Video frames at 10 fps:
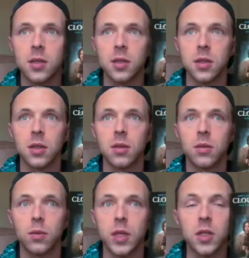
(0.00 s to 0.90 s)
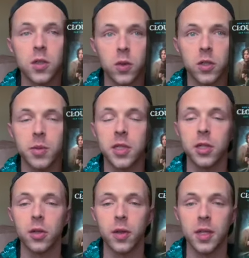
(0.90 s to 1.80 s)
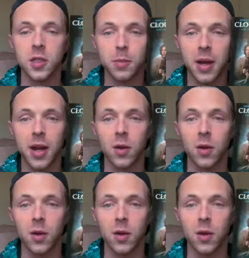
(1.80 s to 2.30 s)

to read the source material that inspired